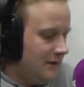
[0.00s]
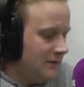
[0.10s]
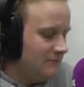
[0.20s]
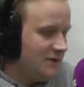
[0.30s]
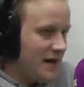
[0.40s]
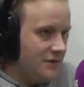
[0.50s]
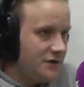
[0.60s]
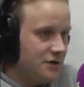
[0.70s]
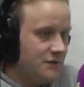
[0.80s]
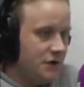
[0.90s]

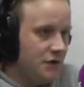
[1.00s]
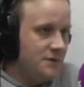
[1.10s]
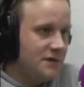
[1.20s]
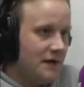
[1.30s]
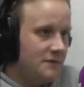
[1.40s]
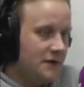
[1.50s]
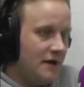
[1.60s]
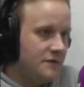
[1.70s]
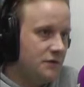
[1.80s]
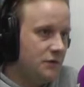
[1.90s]
Saracens have shown themselves to
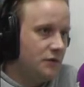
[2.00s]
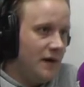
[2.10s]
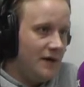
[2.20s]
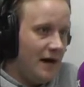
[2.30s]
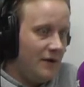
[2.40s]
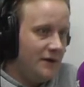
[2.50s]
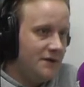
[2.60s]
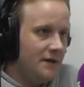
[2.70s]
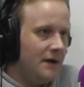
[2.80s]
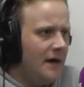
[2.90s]
have some great
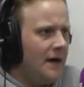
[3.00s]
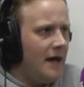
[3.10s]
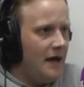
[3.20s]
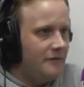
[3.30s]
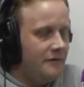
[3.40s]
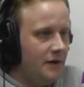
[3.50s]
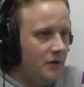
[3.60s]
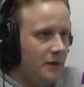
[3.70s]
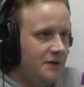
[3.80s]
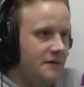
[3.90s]
character, if a
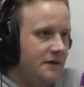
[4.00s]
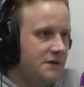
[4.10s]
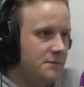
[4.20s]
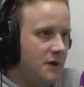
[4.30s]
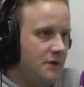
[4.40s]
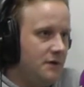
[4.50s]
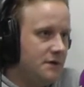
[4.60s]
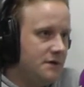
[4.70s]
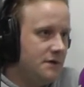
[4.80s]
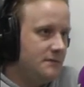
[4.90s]
little bit of
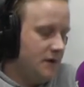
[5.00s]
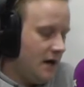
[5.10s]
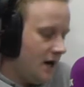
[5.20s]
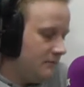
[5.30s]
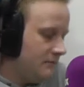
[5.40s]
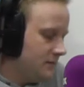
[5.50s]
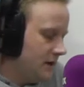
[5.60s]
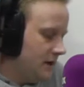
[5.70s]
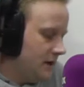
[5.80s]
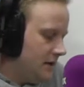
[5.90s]
inexperience. Um,
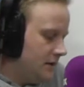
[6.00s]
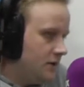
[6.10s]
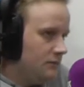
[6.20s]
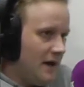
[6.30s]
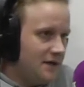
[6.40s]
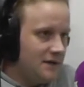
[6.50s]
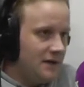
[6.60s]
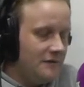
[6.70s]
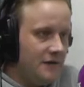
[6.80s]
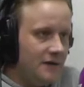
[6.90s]
you know,
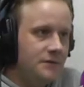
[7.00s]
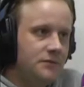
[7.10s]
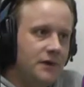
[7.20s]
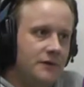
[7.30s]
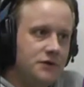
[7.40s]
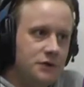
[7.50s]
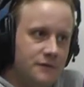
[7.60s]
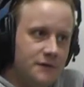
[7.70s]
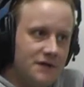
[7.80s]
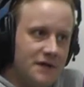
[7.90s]
mentally, I think they've
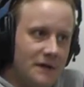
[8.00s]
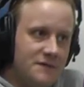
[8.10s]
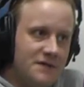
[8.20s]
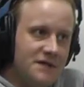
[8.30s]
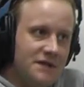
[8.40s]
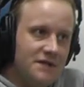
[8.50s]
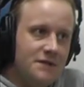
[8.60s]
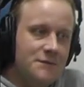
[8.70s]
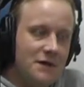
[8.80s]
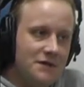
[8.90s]
suffered at times this season,
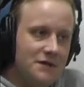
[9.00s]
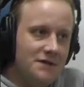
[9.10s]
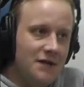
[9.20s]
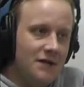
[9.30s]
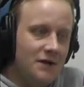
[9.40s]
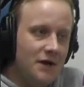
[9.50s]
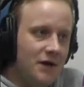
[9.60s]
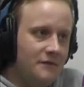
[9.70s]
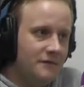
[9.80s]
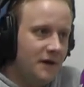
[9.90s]
especially in the second
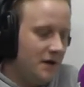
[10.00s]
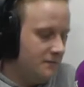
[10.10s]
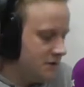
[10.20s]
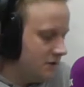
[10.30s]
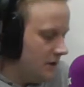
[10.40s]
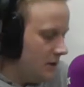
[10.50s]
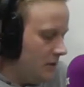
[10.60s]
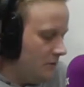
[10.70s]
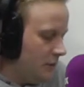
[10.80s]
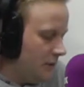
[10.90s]
half of games.
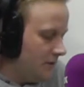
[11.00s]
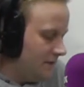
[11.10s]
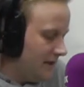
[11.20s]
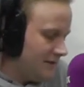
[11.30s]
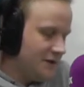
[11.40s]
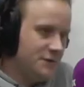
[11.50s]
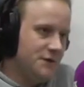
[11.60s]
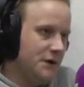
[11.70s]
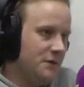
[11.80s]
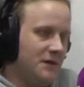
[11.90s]
But yeah, this
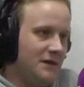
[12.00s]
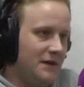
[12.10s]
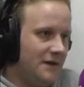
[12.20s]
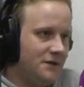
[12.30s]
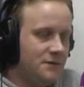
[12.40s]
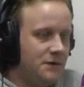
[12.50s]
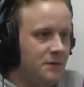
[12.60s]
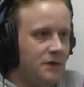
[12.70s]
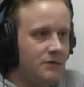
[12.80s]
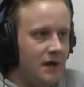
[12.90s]
one's going to be a, this one's going
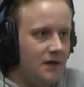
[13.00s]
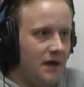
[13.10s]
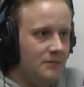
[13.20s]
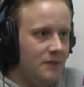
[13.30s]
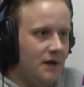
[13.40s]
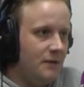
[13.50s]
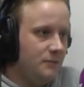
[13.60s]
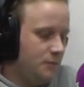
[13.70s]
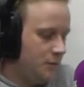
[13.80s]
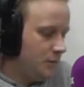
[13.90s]
to be a great game, and
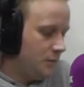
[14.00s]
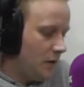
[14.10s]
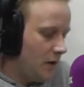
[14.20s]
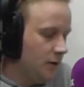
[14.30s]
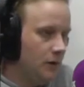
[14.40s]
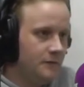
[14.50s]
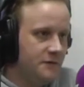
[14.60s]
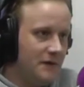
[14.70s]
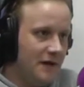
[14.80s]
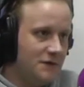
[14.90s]
I'm I'd love
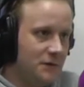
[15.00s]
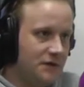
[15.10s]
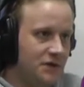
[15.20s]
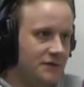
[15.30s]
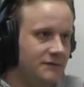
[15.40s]
to be there to watch it.